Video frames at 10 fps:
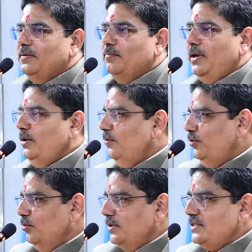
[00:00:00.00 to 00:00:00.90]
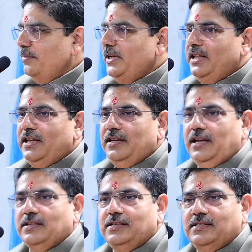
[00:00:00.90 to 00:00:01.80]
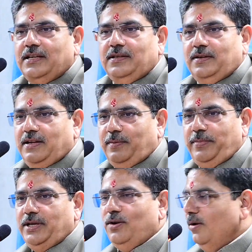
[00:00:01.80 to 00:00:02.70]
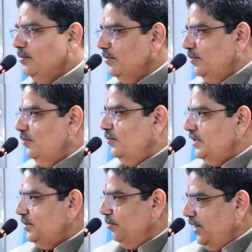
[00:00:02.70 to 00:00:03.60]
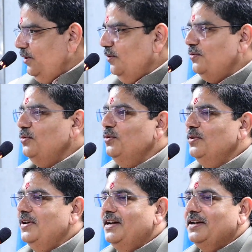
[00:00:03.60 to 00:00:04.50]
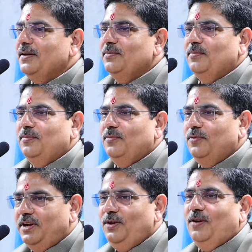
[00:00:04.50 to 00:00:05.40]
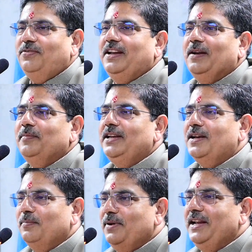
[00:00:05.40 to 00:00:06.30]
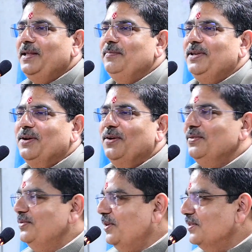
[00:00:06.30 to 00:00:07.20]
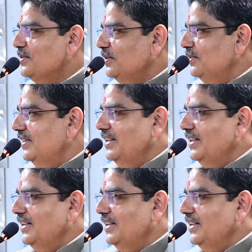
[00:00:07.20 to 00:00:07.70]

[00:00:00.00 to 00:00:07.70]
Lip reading: many of you must have been taking classes in BCom, which many of you very often have been complaining me of also.